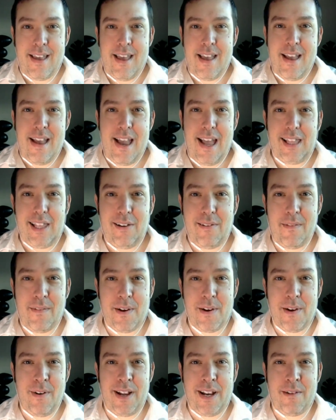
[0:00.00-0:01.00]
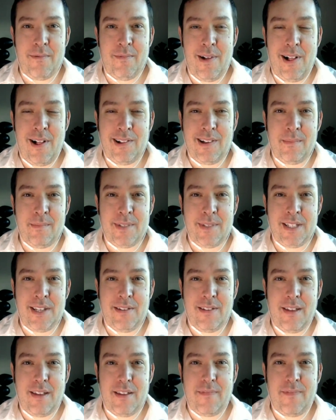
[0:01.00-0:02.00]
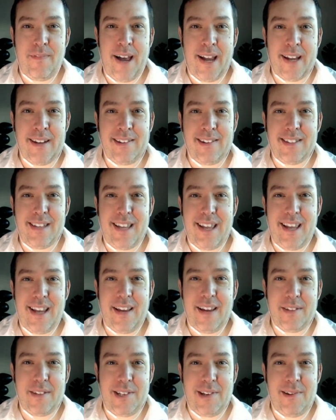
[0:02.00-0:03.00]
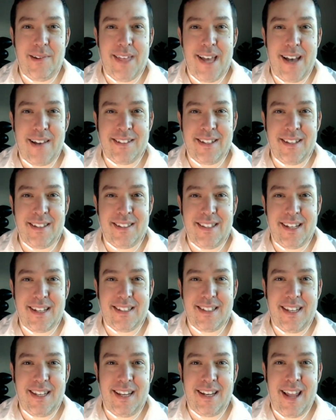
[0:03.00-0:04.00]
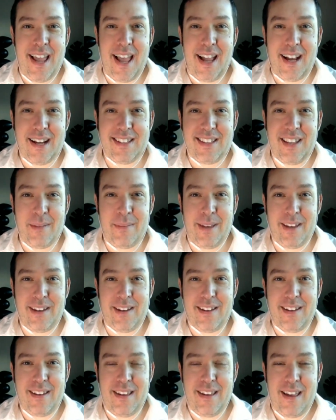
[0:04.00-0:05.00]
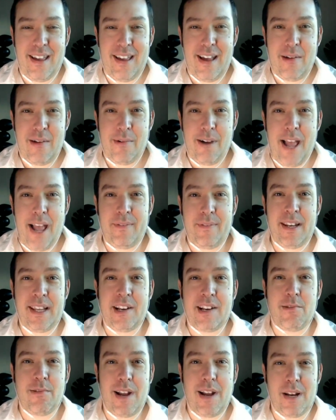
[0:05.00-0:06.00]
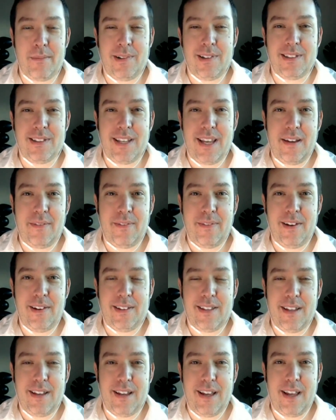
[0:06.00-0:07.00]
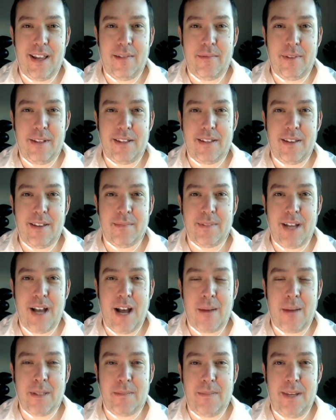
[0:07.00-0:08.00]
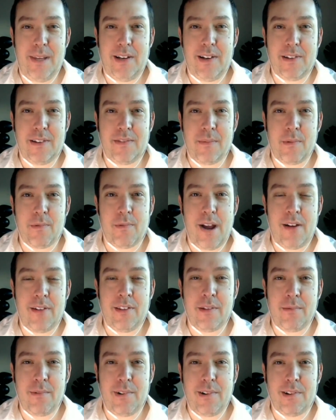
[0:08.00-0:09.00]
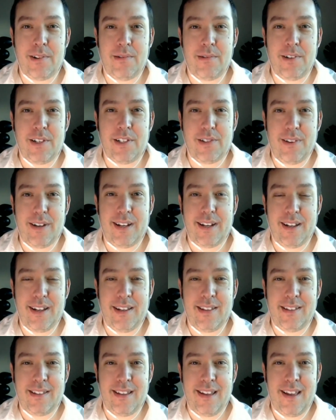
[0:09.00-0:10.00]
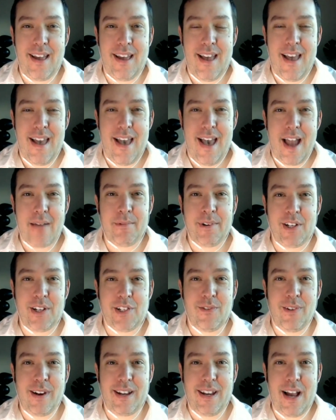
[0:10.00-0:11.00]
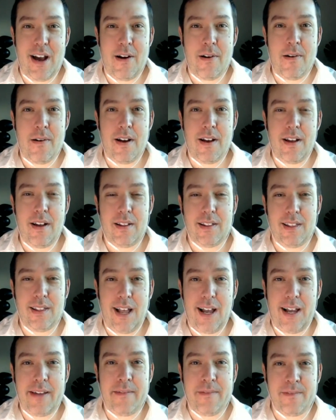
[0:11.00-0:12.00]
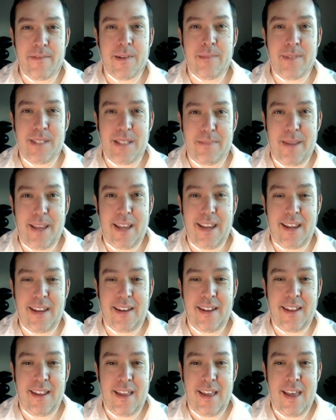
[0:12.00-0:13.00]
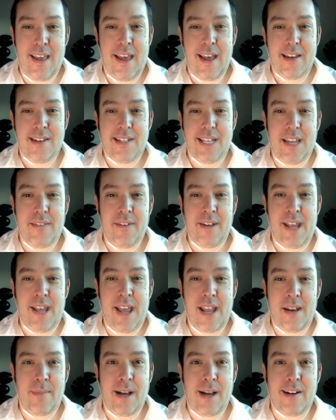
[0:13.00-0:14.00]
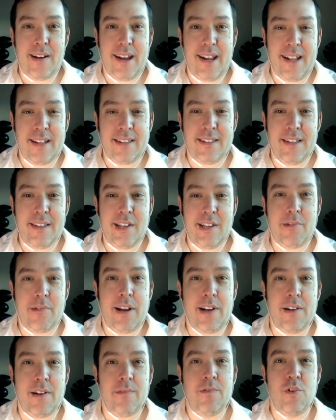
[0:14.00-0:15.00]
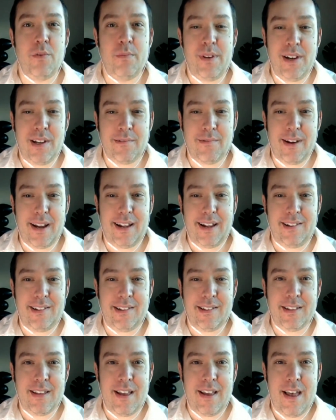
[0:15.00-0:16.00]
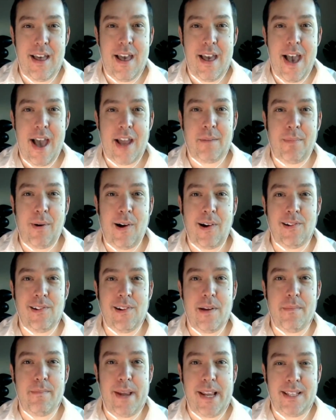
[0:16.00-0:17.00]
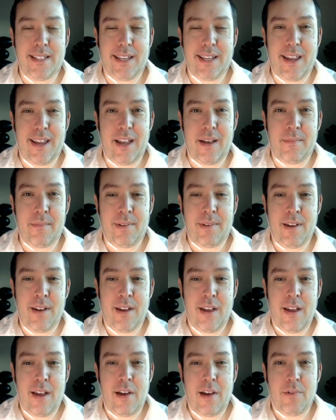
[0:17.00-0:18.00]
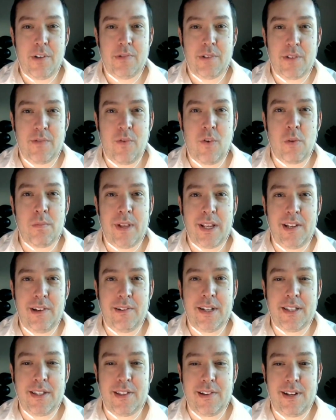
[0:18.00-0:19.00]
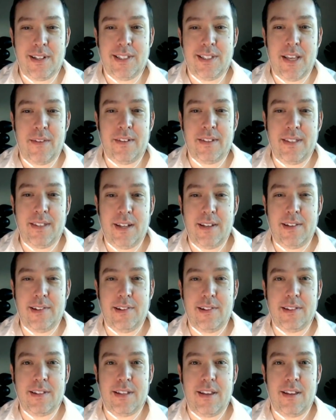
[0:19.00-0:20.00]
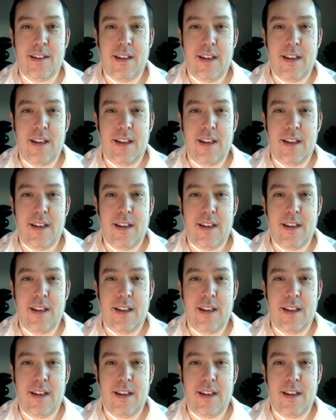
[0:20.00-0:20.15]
Hello, everyone, and welcome to the final day of the 2016 Hack Summit. We have an incredible day for you today with some top speakers from around the world who are joining us. And we're joined now live from Spain, David Heinemeier Hansson, the creator of Ruby on Rails and a partner at Basecamp, which was formerly known as 37 Signals.